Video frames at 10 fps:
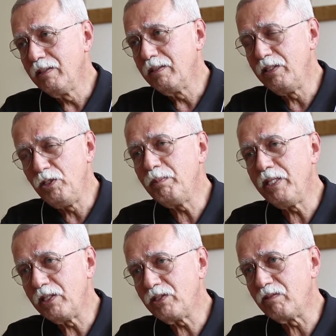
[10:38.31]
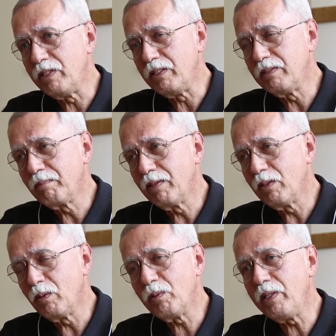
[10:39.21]
in human history,
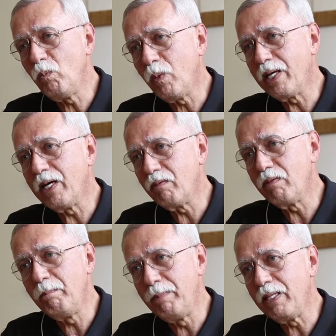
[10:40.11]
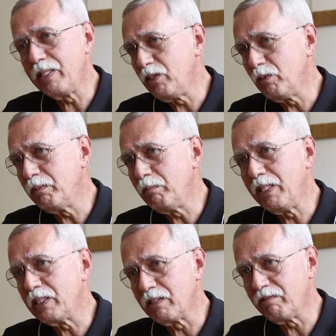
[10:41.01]
only 100 billion human
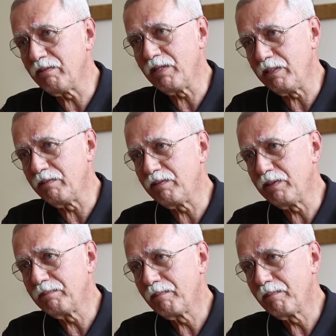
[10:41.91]
beings have ever lived.